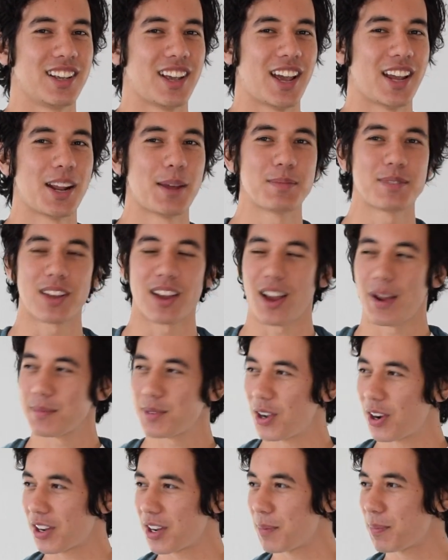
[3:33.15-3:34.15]
And I'm, I'm
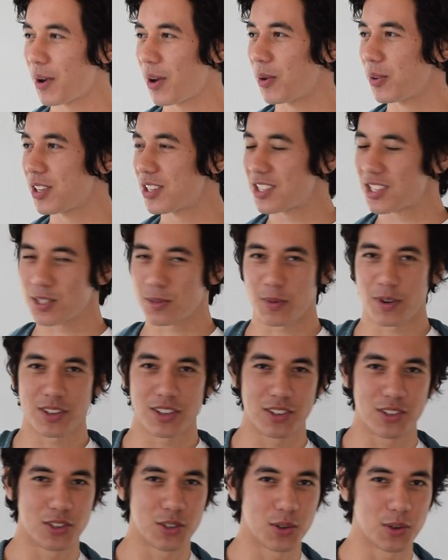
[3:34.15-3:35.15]
talking about this is when
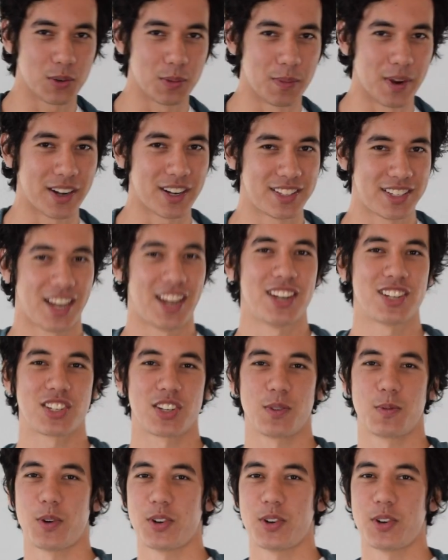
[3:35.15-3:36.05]
you do meditation